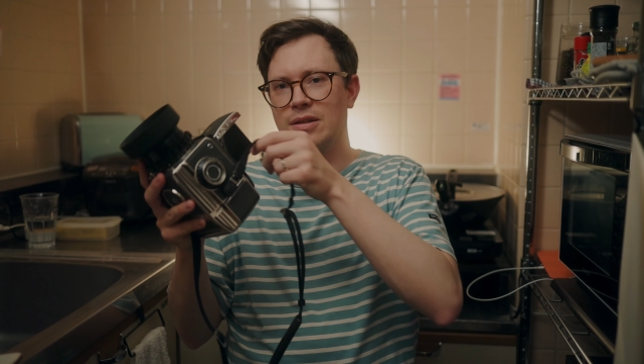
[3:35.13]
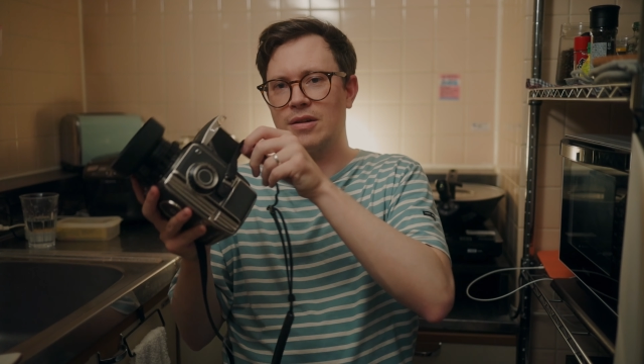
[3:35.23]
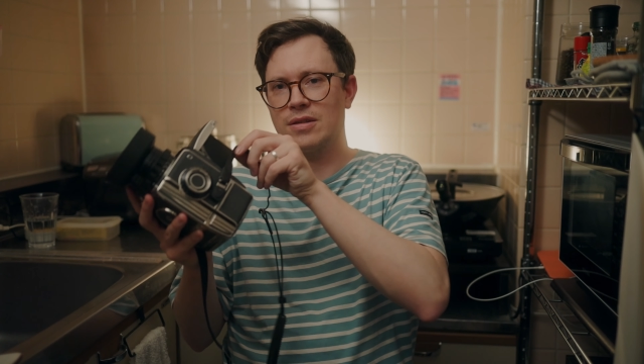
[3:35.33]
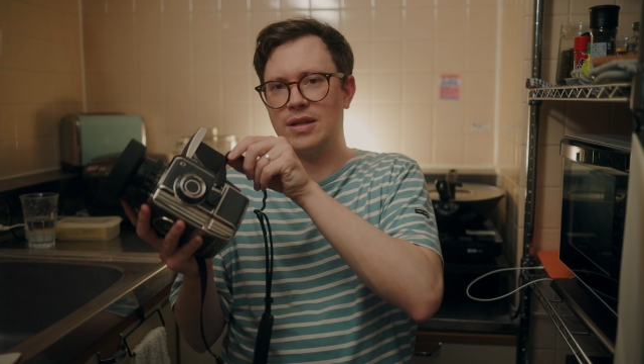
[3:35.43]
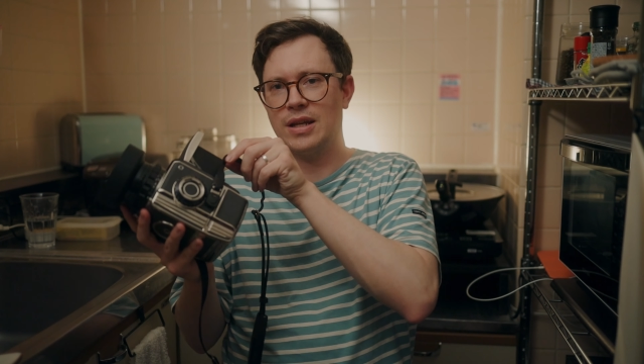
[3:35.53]
the
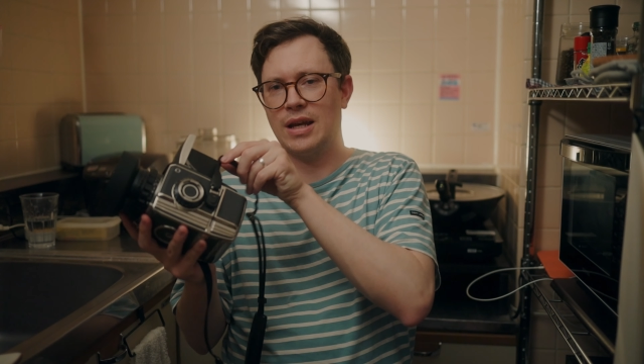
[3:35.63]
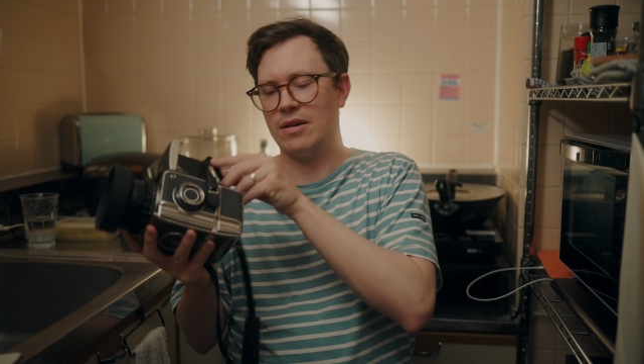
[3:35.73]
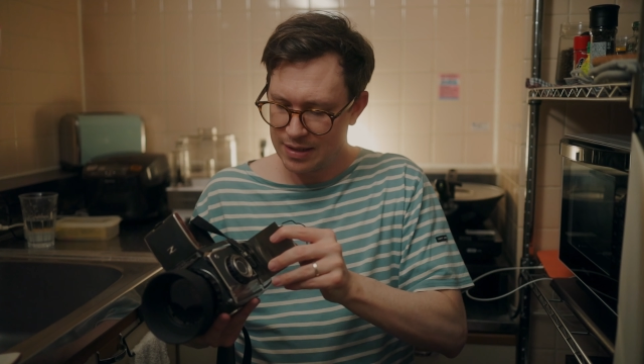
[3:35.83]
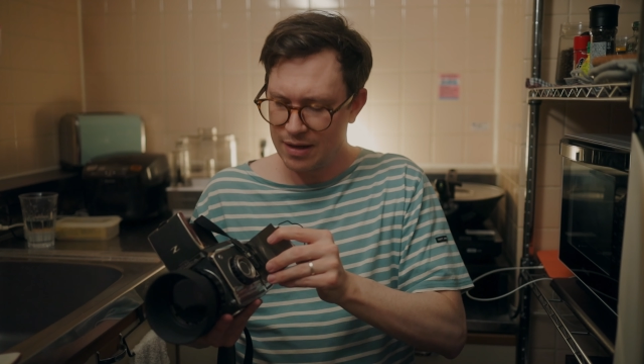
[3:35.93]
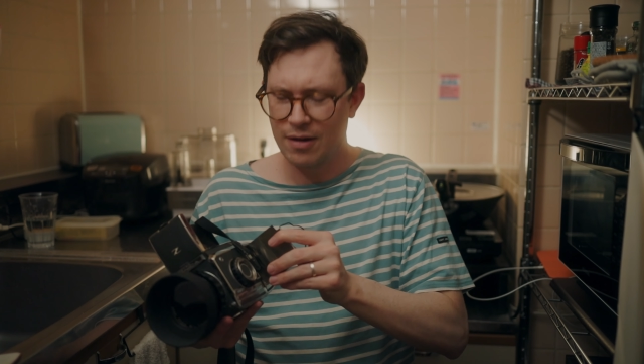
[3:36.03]
dark slide
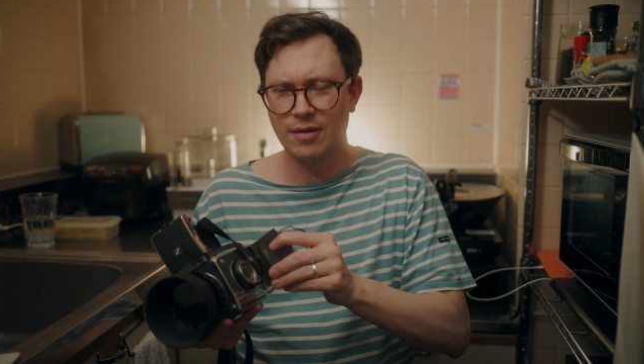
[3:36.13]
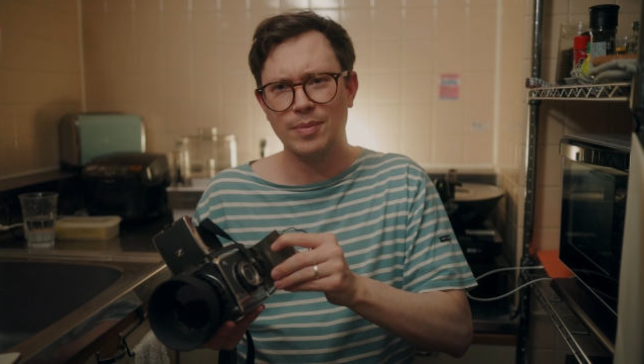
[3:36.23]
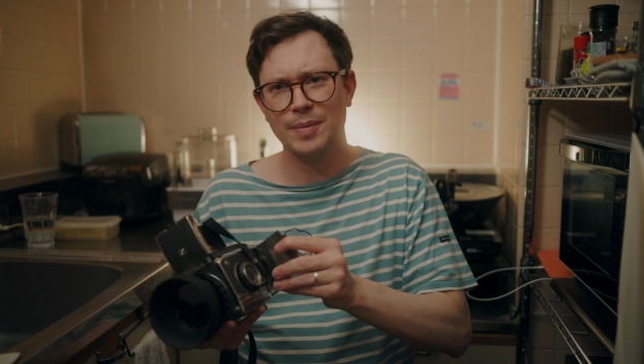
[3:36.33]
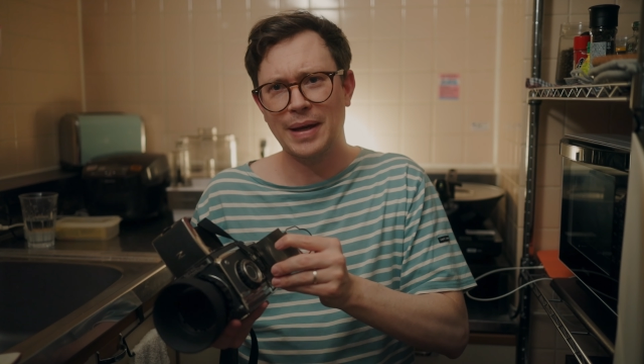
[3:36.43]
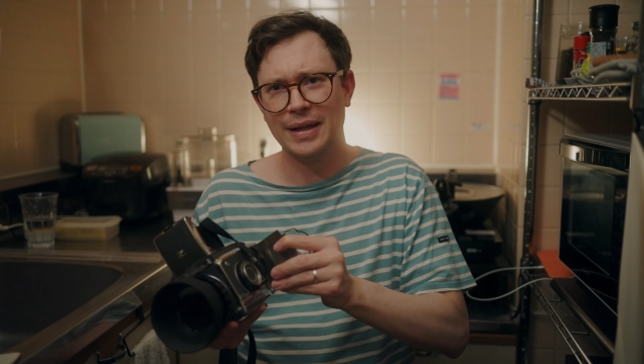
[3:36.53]
out. Kind of hard to
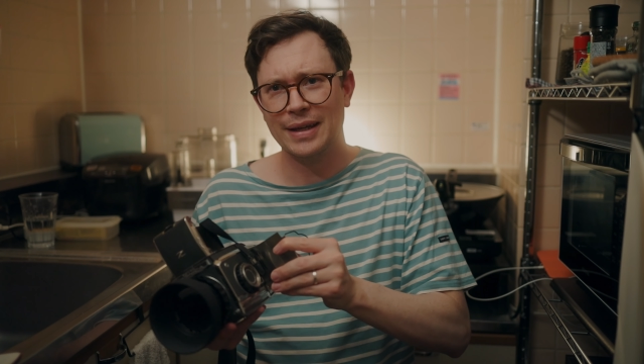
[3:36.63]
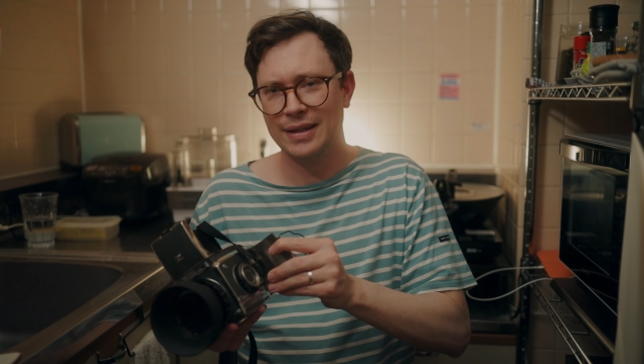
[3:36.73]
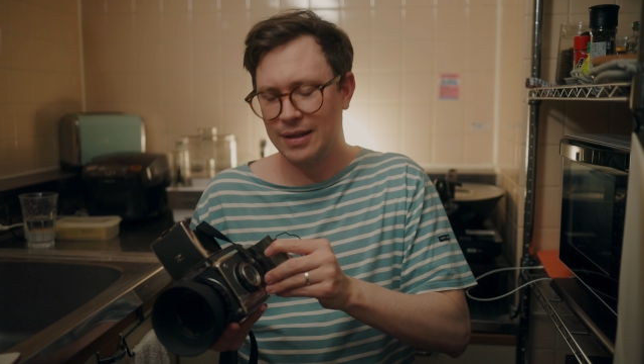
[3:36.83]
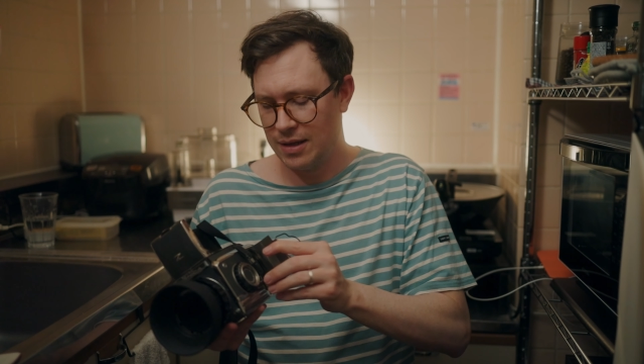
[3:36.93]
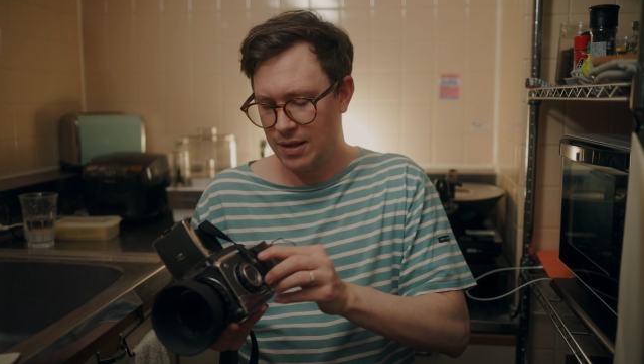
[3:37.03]
put back in.